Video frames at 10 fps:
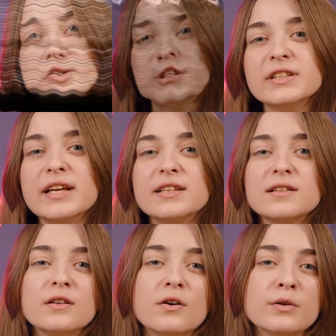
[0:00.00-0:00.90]

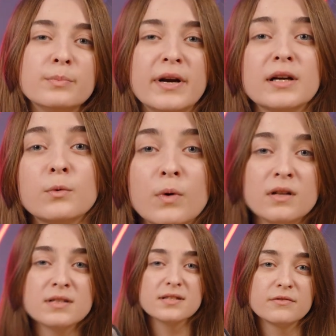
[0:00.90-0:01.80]
coordinating load-bearing
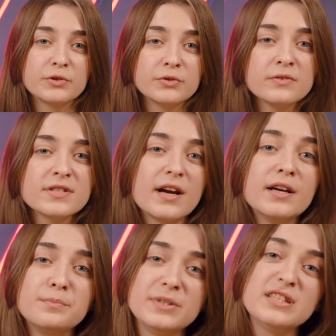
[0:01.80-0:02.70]
walls, the rules
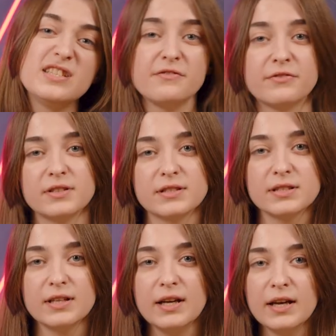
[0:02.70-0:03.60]
are a bit different.